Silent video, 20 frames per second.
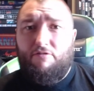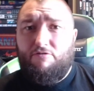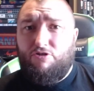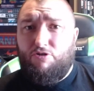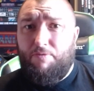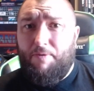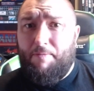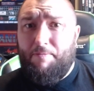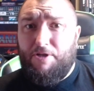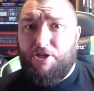Do
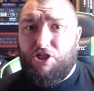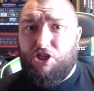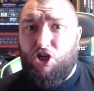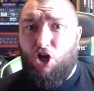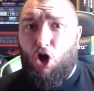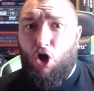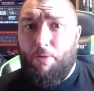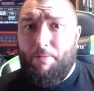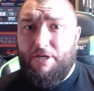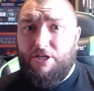you remember
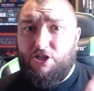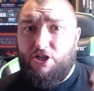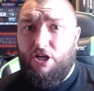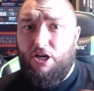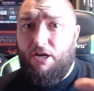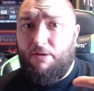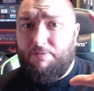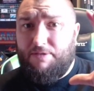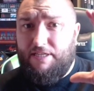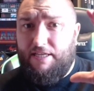Slimy
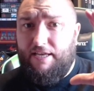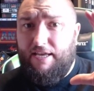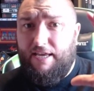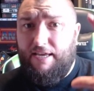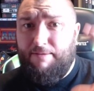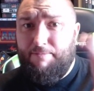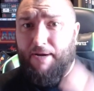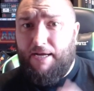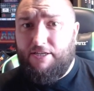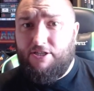Slurps? The
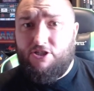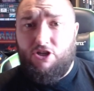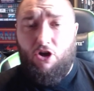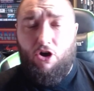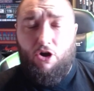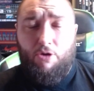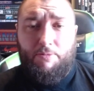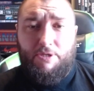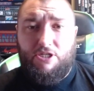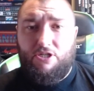He-Man
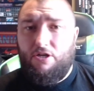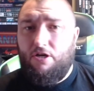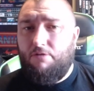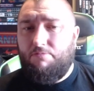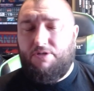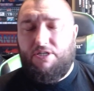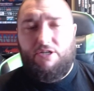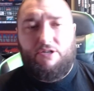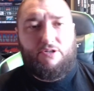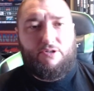Slimy
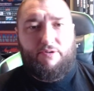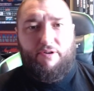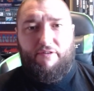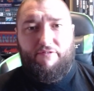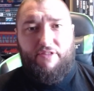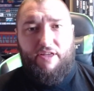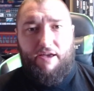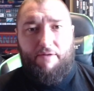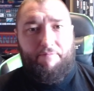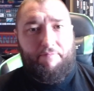Slurps. You used to
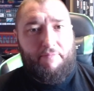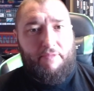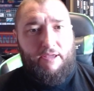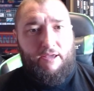have them.